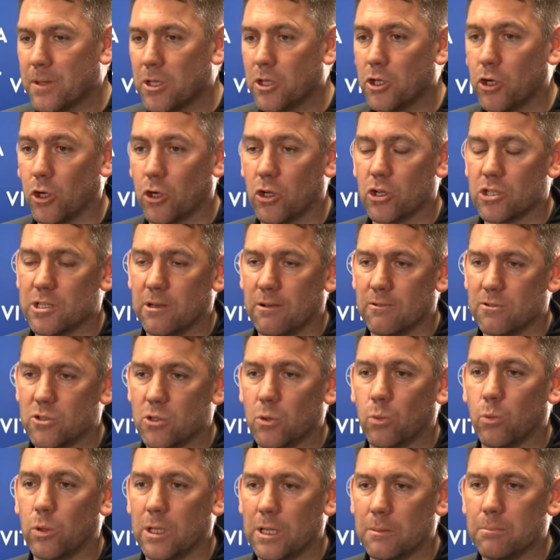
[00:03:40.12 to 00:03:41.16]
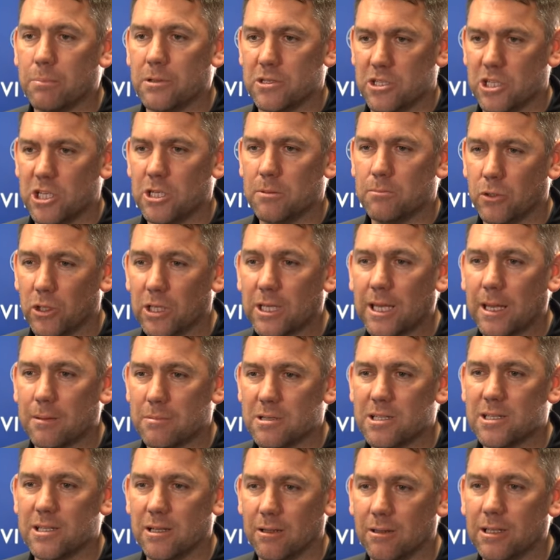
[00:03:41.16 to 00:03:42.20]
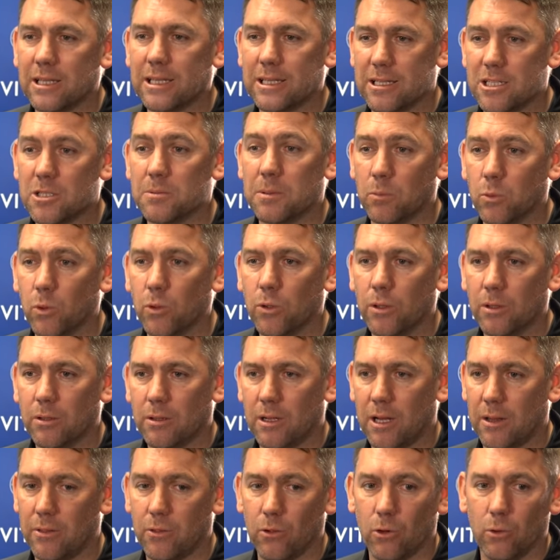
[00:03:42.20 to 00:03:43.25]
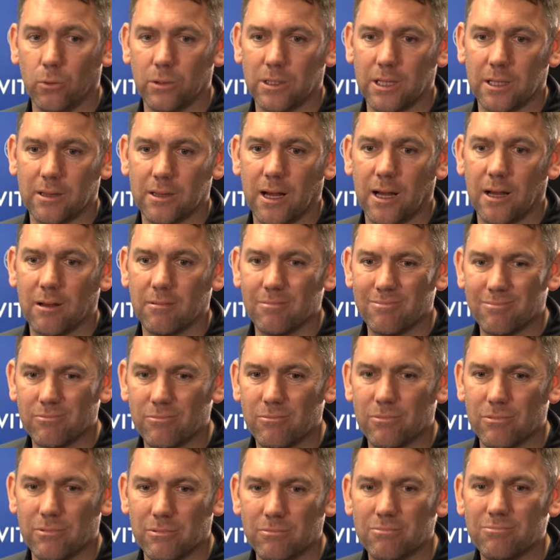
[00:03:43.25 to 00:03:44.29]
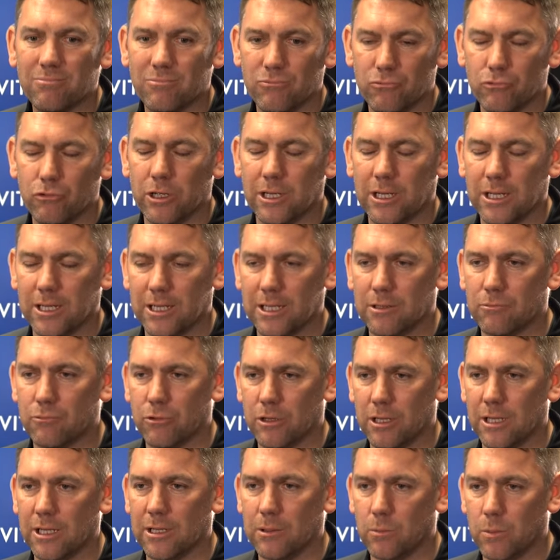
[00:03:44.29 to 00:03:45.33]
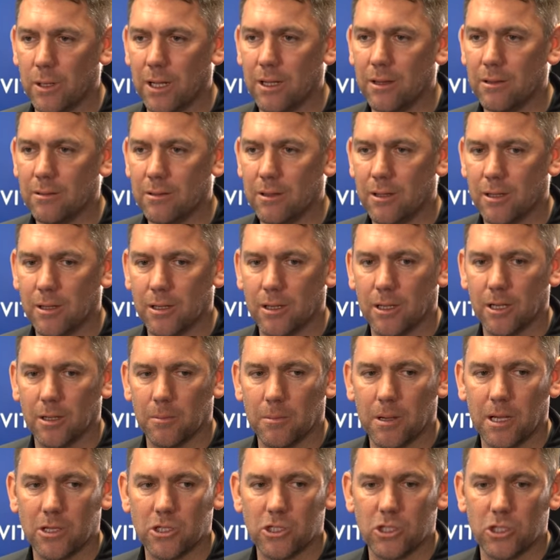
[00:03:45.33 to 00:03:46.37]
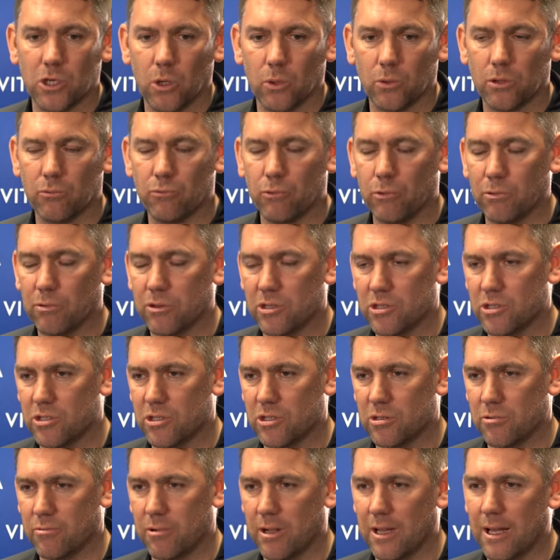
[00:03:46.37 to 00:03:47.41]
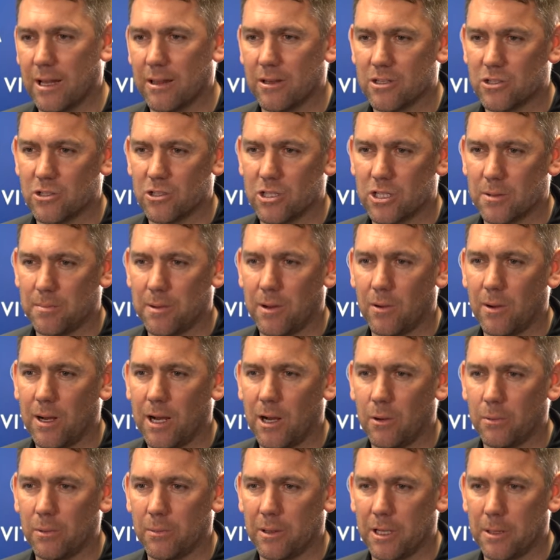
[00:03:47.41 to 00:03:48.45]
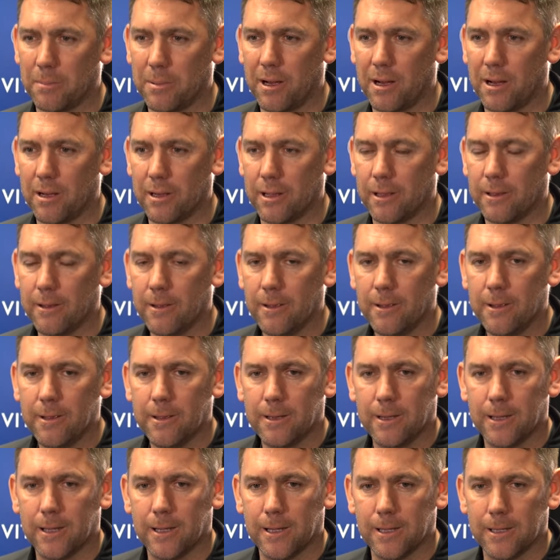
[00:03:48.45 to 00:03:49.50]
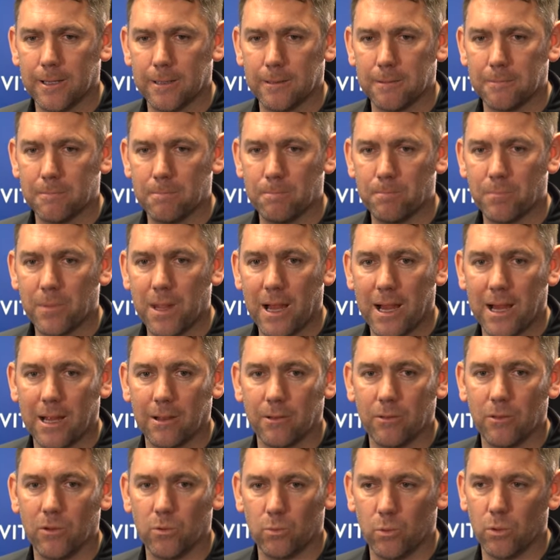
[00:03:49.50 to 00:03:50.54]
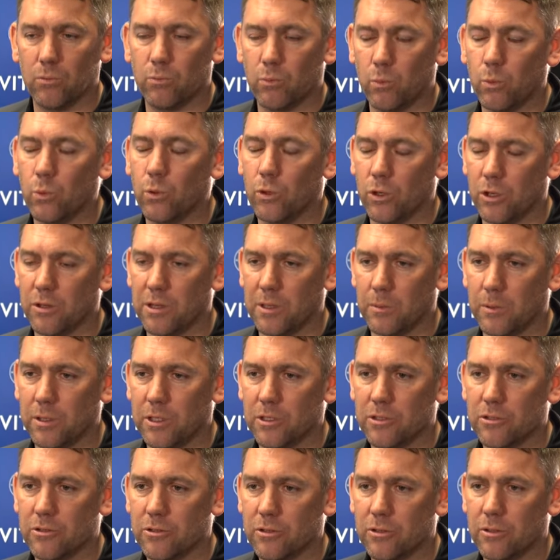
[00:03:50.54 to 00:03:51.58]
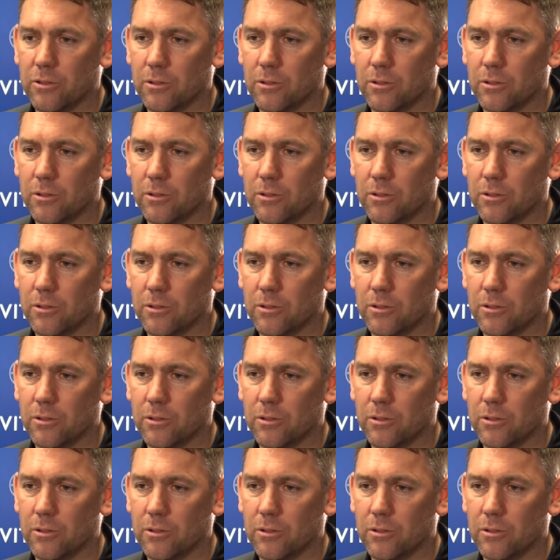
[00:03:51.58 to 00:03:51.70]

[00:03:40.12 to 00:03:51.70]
got ourselves to a winning position, but the game still needed to be won. I thought we did that really, really well, and showed a ruthlessness and relentlessness about how we went about it, and were worthy winners.